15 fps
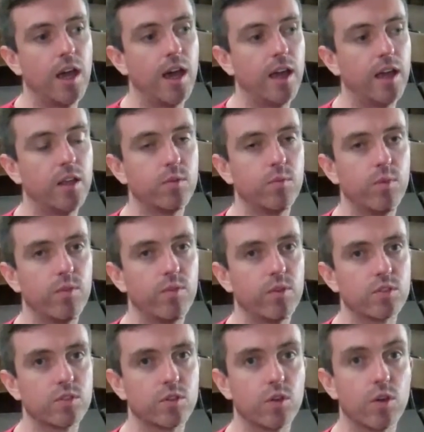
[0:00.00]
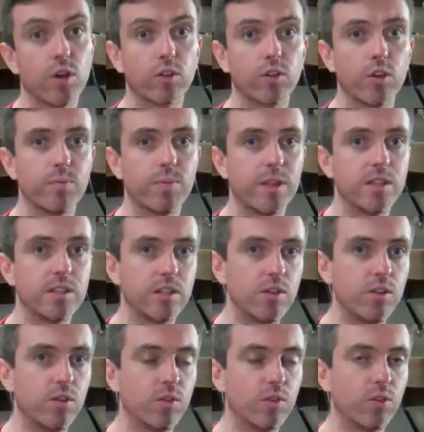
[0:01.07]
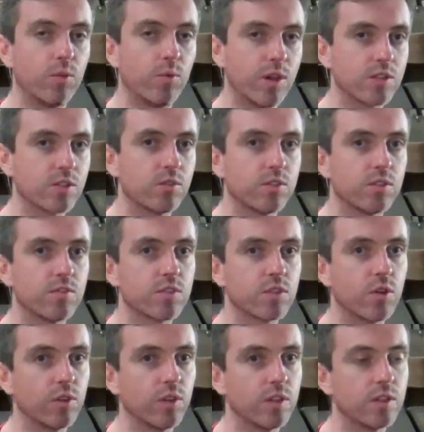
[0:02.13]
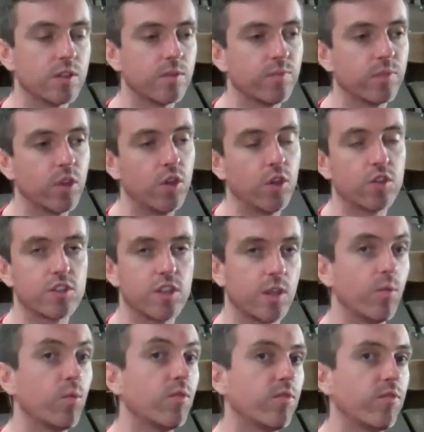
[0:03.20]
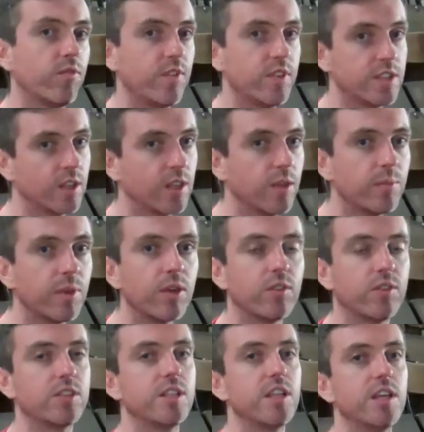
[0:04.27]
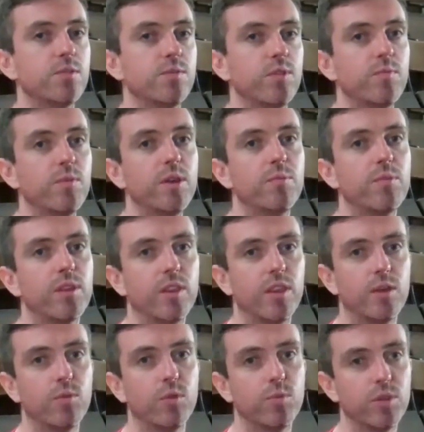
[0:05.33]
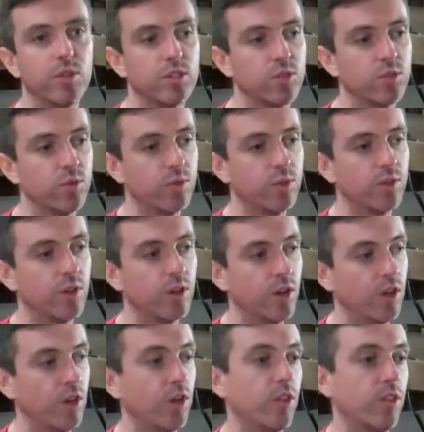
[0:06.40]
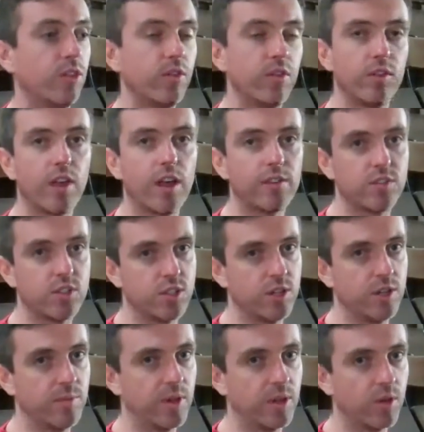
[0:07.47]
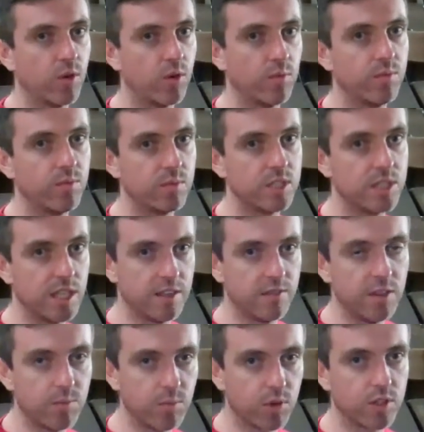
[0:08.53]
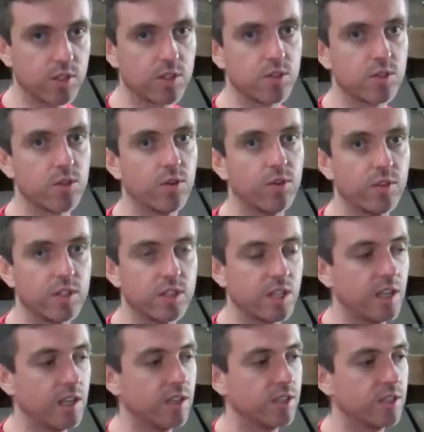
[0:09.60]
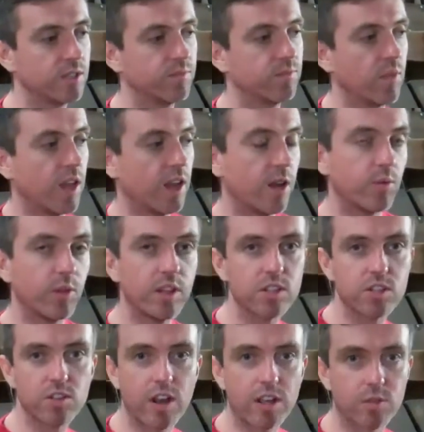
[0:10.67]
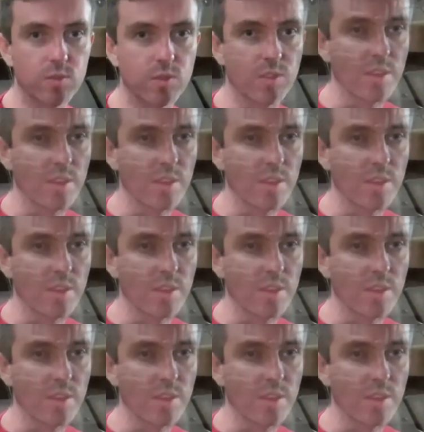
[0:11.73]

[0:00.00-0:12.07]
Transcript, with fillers: and we've also got a group in Dunoon on the west coast of Scotland. So they won't physically be on the stage with me but they will be shown through live streaming on TV monitors on the stage and I will interact with